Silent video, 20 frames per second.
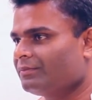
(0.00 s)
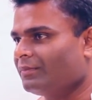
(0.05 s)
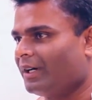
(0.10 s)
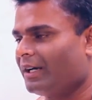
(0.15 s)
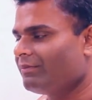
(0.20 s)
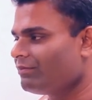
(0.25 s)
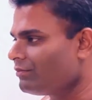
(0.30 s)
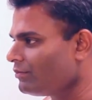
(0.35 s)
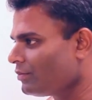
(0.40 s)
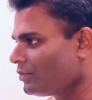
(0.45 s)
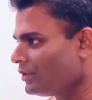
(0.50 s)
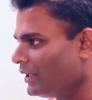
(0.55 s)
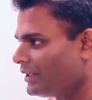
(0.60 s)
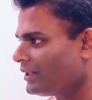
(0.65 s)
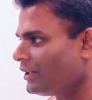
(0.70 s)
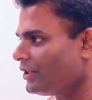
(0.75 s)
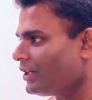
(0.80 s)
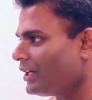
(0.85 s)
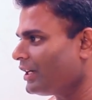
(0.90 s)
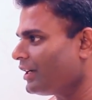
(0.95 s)
Right?
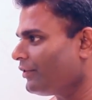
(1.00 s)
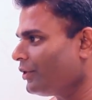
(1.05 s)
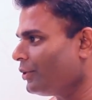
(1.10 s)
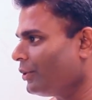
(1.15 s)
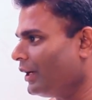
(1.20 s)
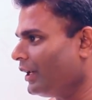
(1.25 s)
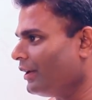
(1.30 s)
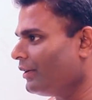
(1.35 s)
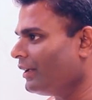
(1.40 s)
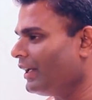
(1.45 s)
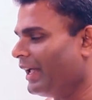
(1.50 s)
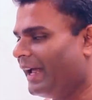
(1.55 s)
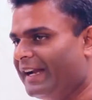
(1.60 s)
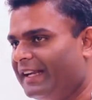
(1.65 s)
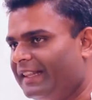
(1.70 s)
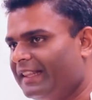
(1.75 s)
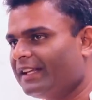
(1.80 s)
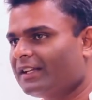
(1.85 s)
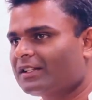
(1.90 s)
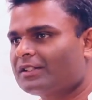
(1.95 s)
That's the agenda for today.
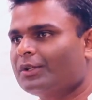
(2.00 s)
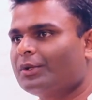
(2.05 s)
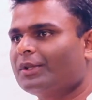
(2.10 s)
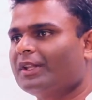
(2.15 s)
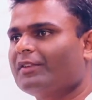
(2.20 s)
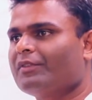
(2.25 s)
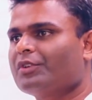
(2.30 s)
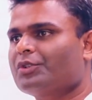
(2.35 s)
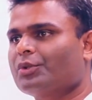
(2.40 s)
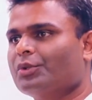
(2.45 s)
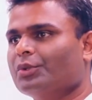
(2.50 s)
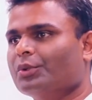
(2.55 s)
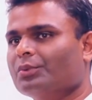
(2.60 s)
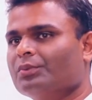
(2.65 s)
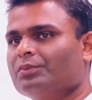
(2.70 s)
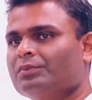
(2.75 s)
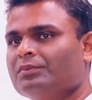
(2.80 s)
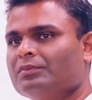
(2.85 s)
Anything else you think we should do?